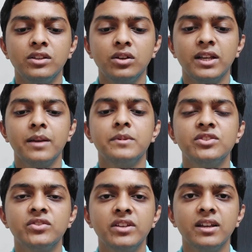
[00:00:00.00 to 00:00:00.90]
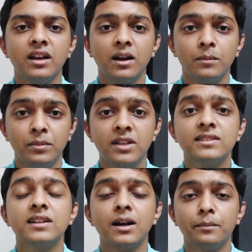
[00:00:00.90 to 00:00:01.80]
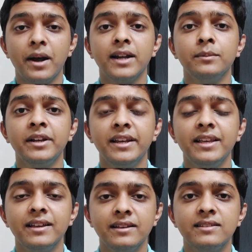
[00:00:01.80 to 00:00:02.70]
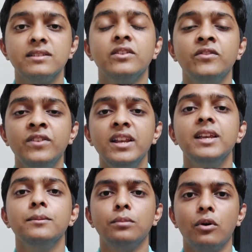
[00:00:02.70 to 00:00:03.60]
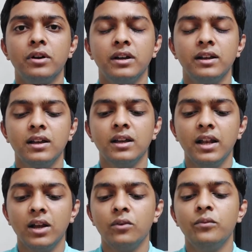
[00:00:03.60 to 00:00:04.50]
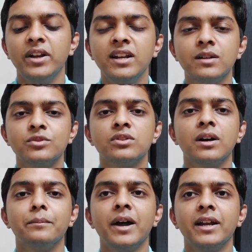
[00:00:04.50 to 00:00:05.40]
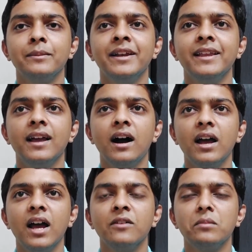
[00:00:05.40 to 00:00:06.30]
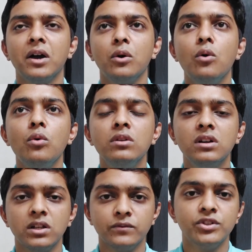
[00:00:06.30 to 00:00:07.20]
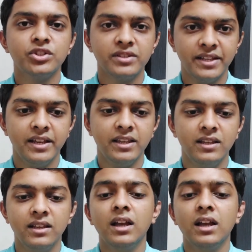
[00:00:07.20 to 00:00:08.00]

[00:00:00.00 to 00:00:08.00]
your chemistry plus the compatibility is really important. Now, when it comes to compatibility, I have my own conversion theory.